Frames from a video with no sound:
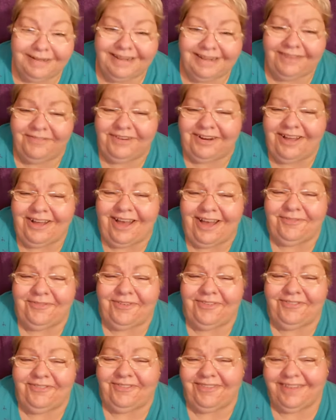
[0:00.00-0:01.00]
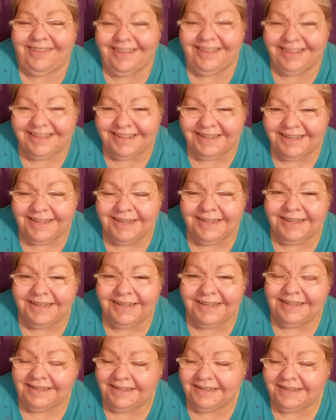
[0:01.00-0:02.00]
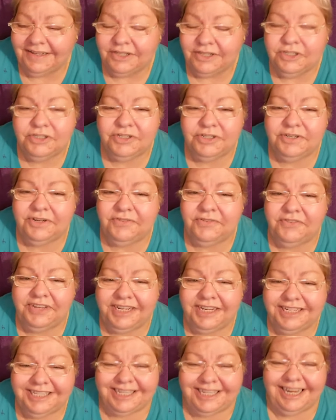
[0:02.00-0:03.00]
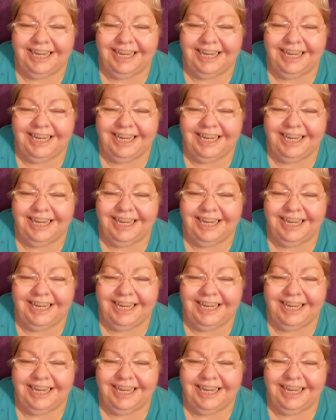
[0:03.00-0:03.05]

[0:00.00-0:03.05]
living off of. Tuna fish,